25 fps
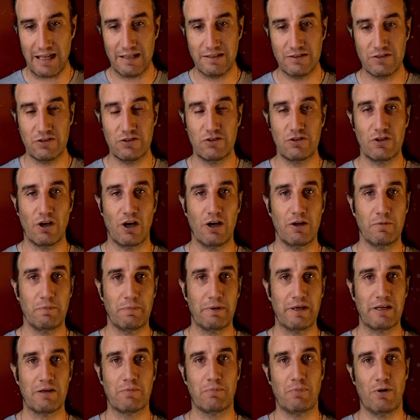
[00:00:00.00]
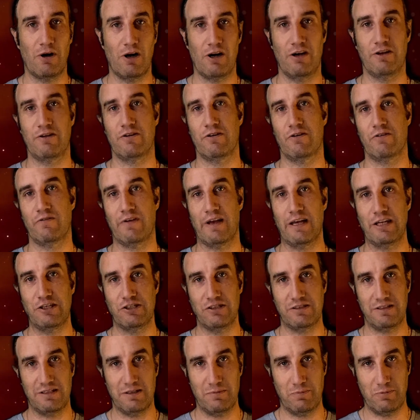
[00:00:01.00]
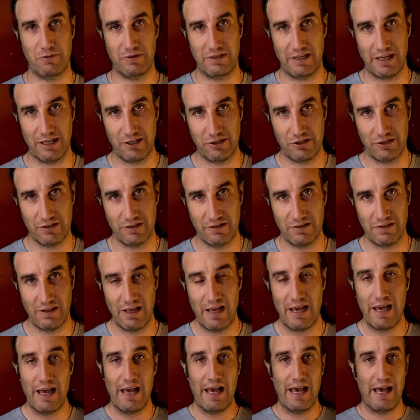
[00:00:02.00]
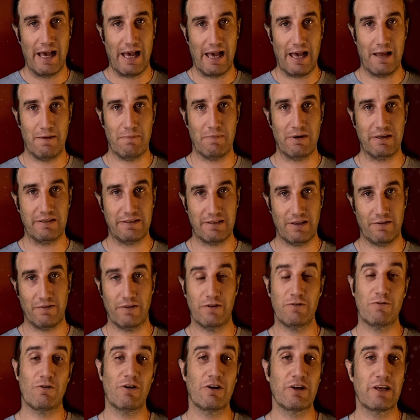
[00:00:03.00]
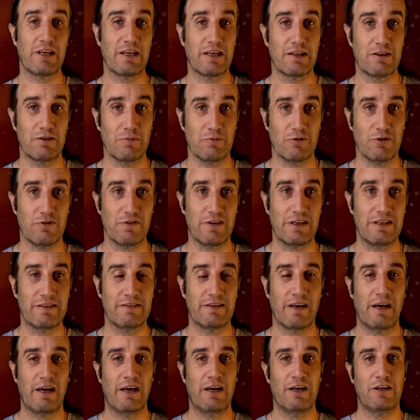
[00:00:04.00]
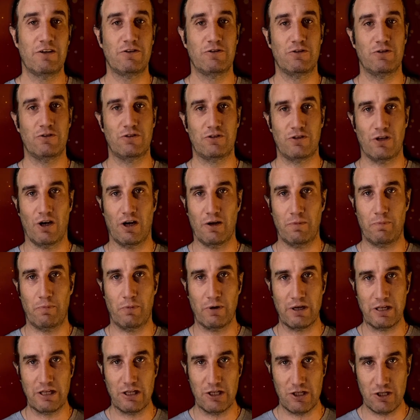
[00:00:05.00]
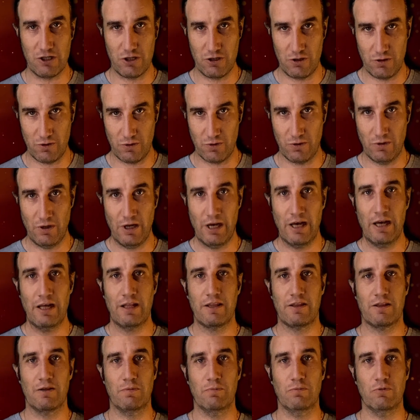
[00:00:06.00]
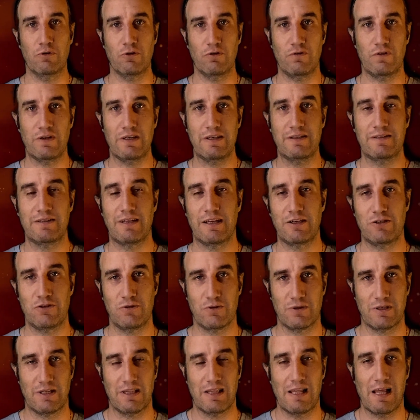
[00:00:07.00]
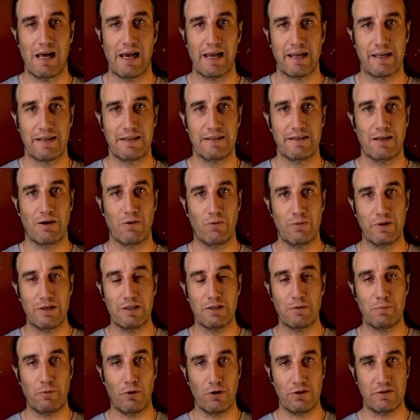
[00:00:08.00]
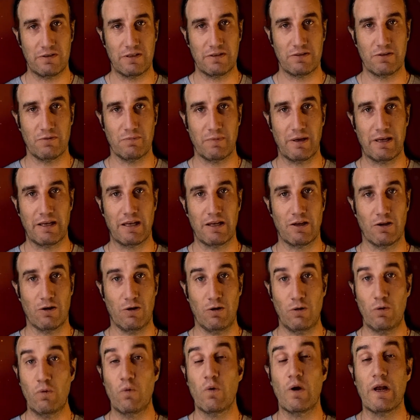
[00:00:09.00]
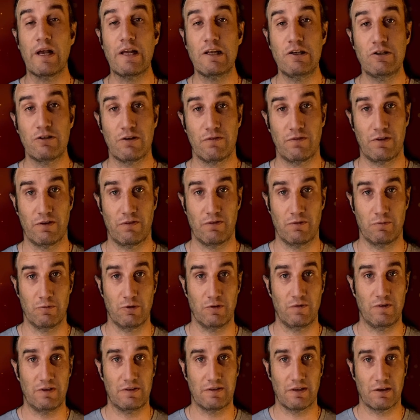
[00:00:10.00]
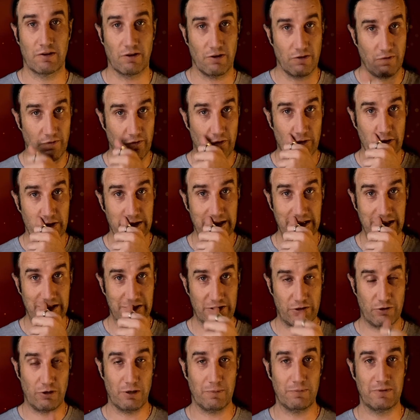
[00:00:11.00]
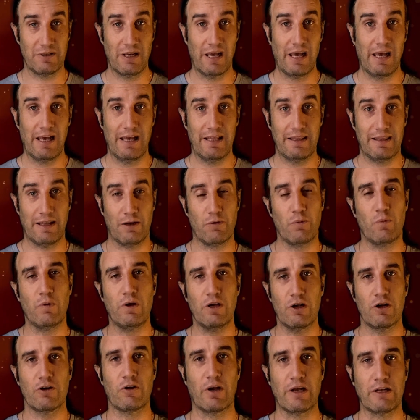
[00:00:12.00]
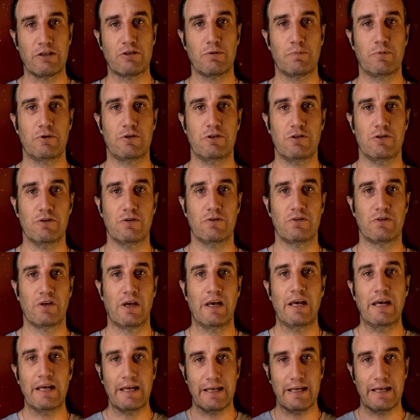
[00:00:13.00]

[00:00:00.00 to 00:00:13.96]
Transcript: and start being part of HSC Productions and myself in Rocking at the Movies to start bringing you the movies that you would like. Now, we're in the process of making a whole range of different movies. I got 14 scripts that we are going to produce